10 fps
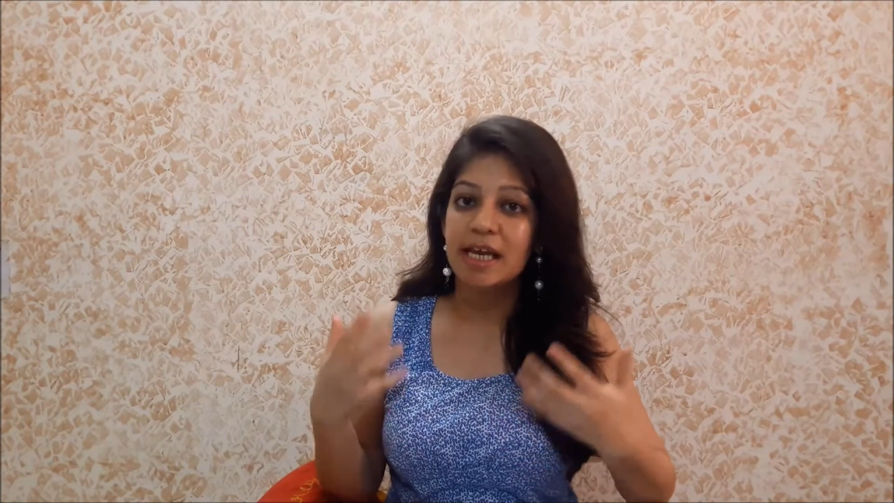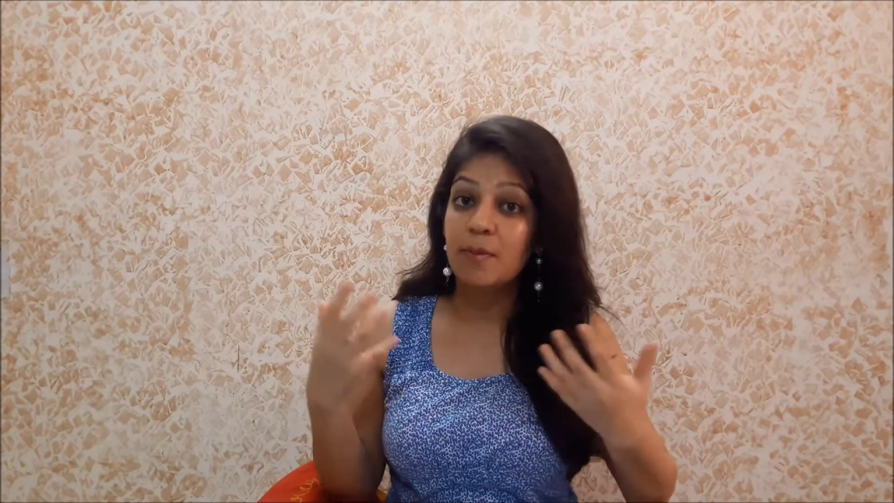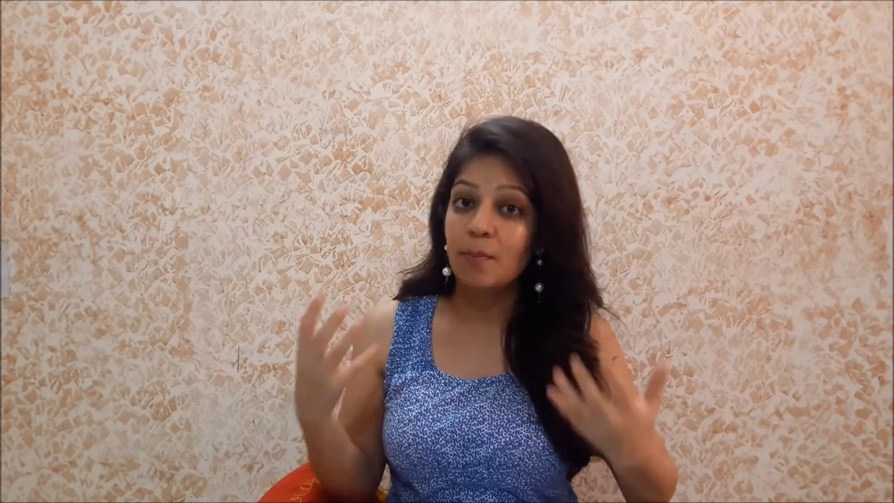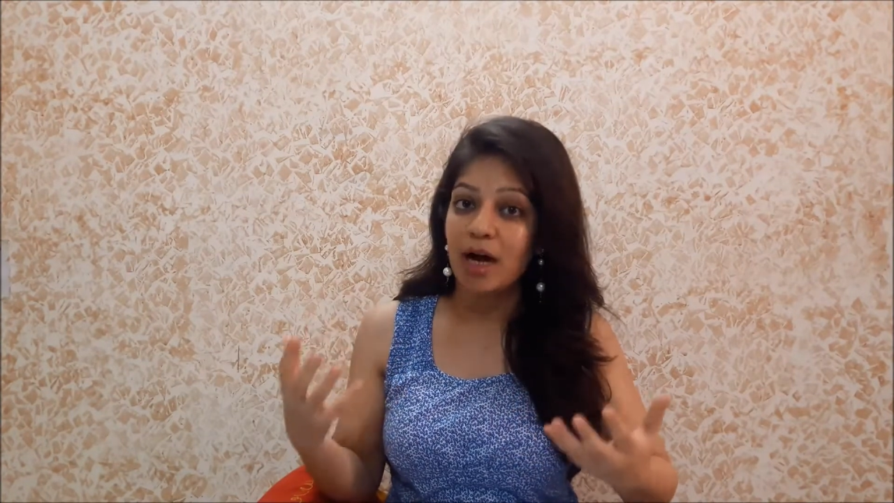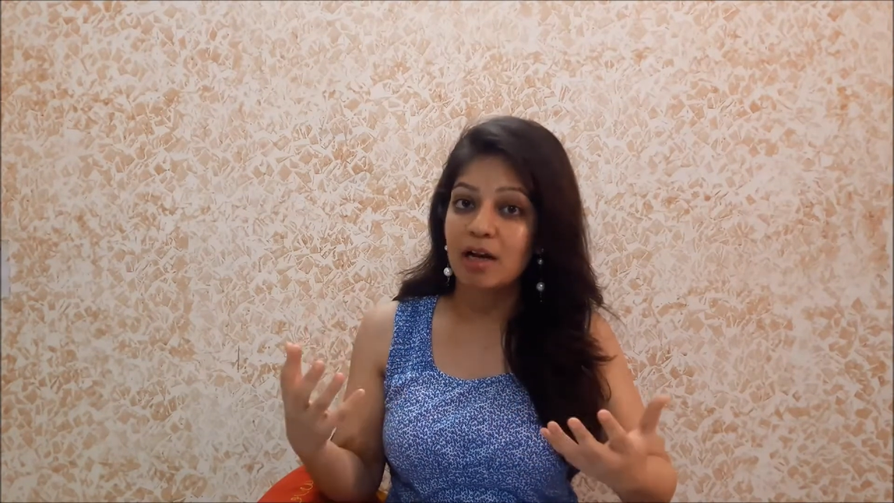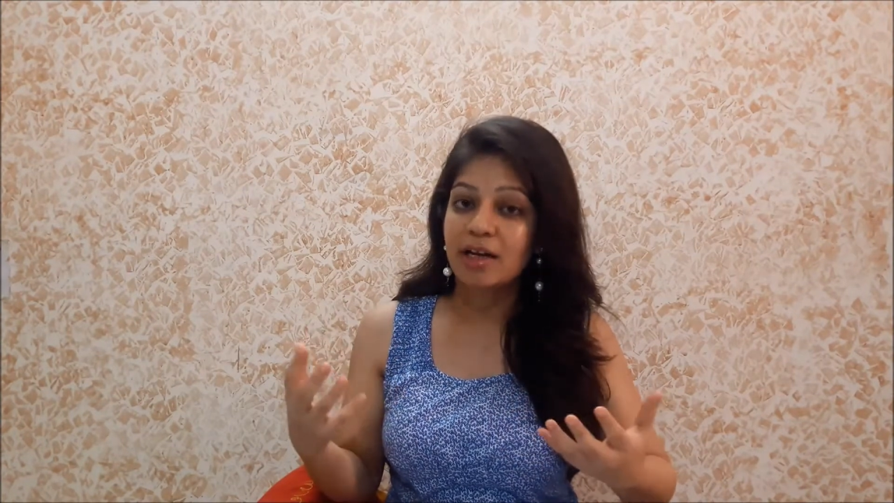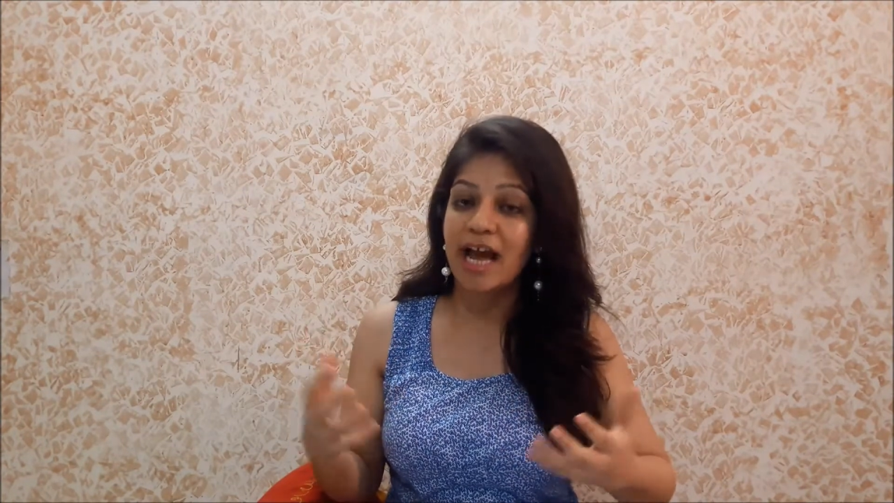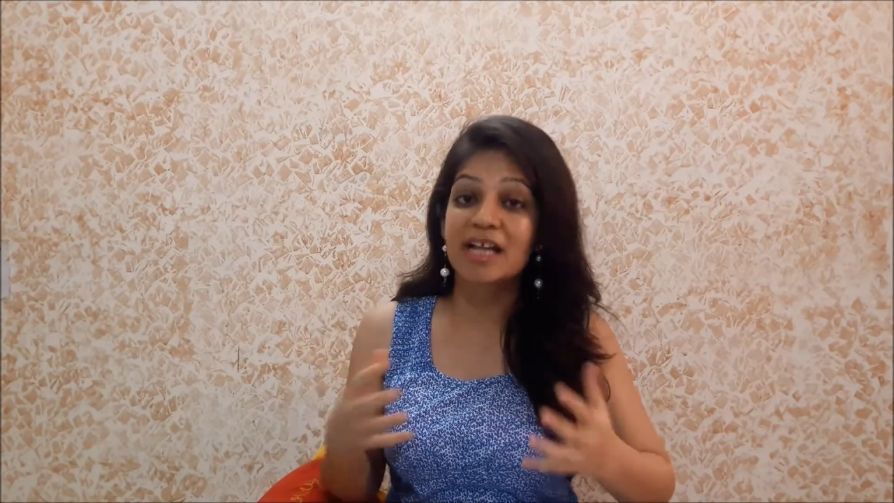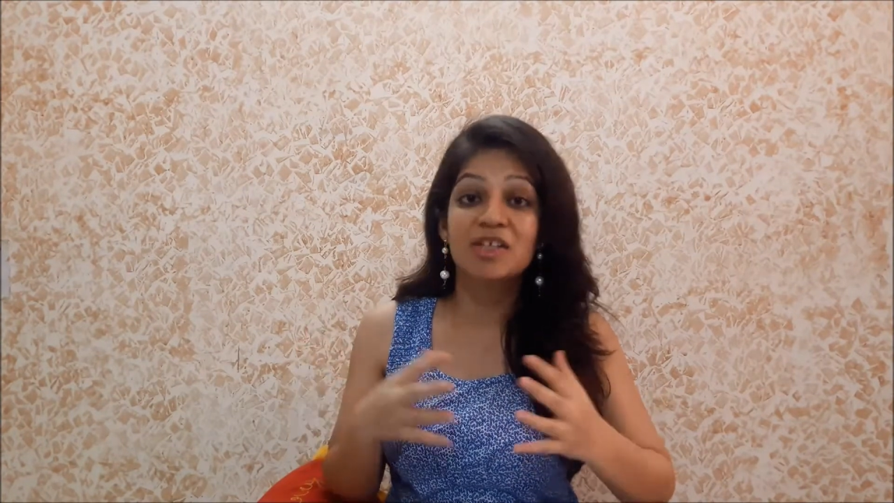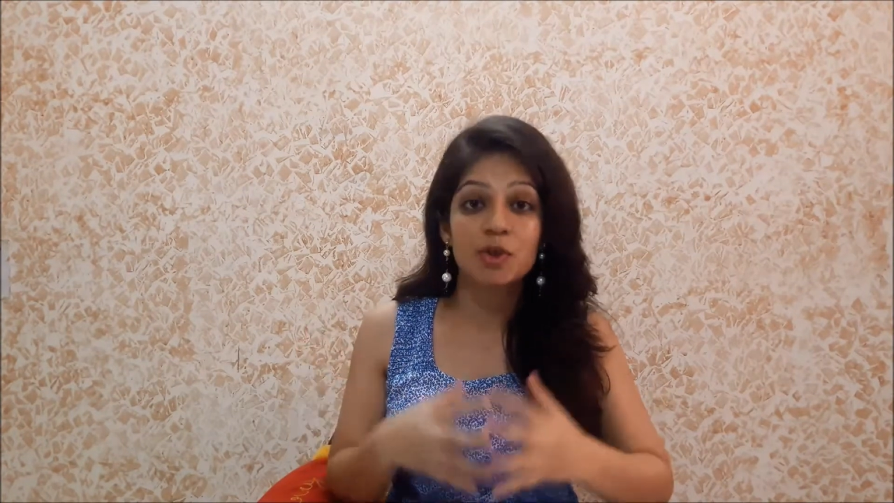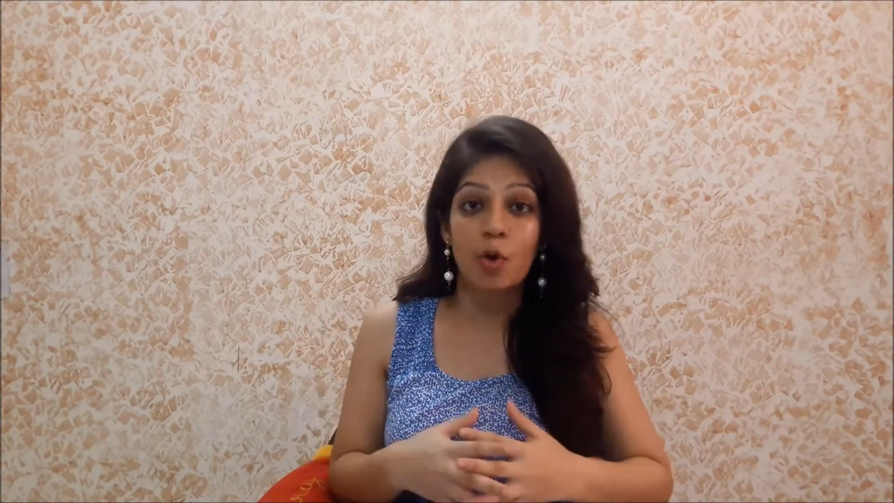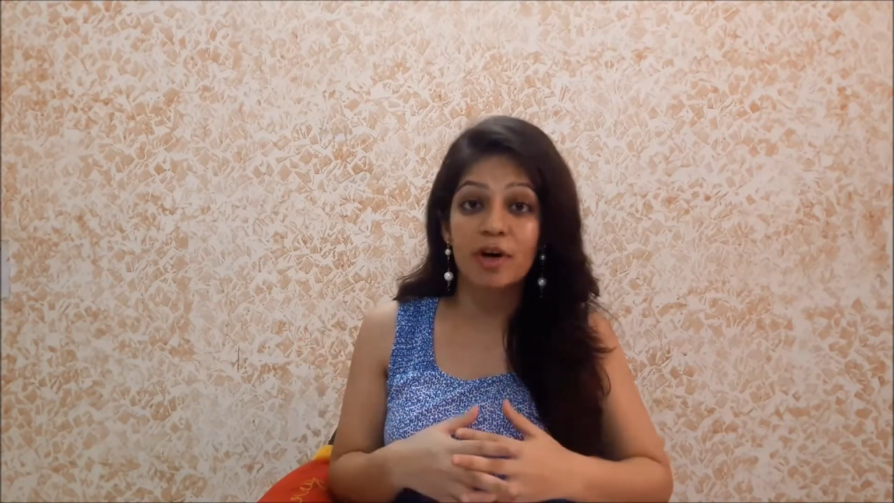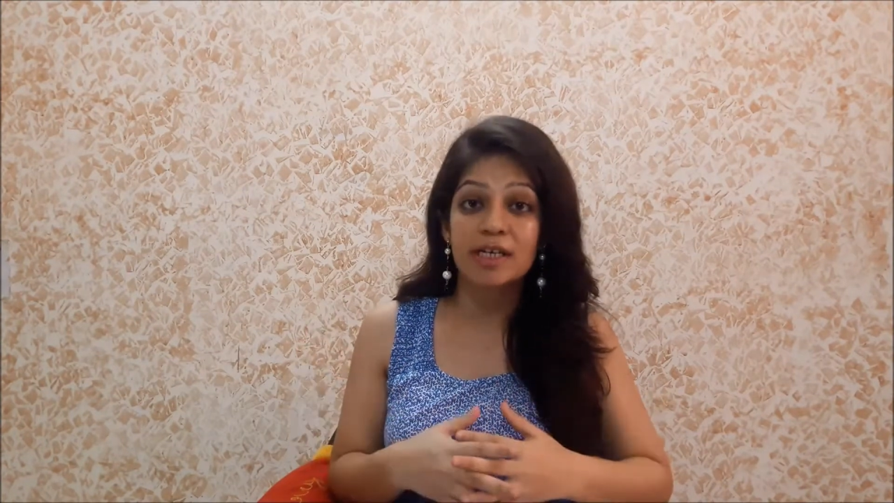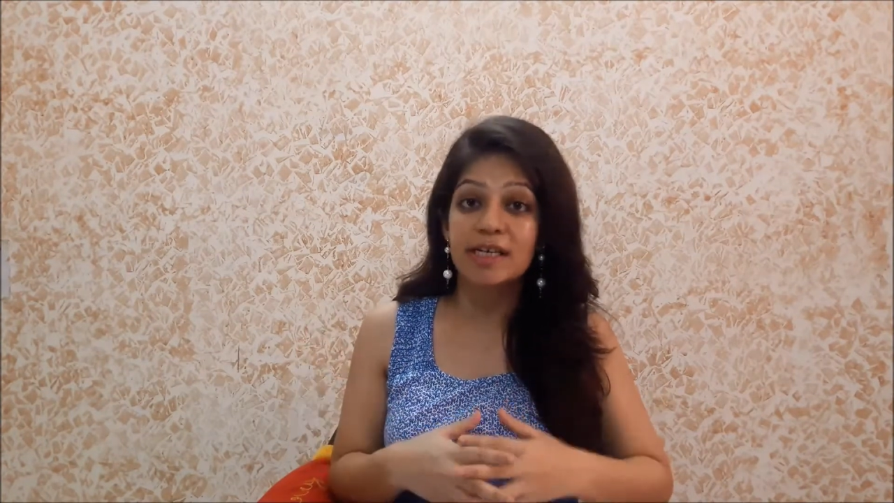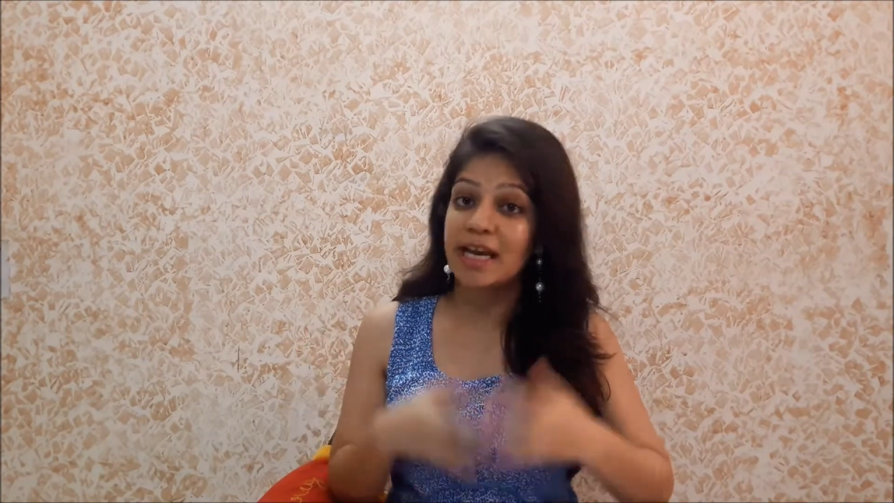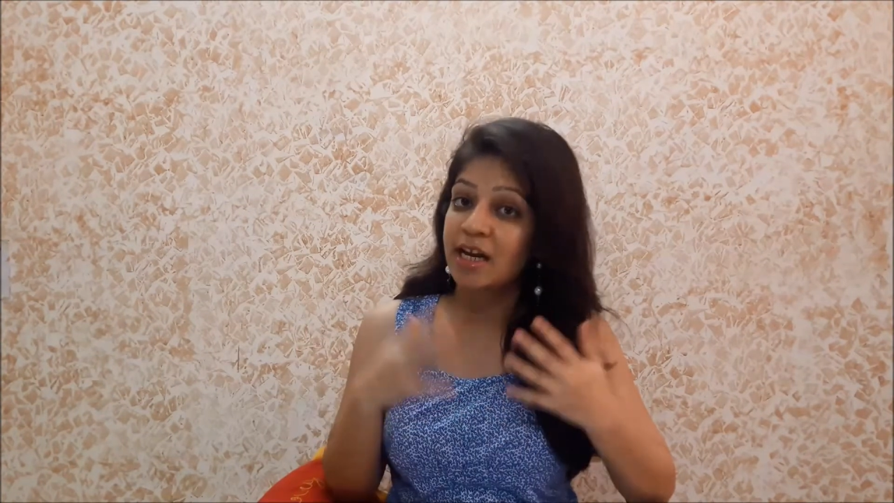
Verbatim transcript: in bulk and store it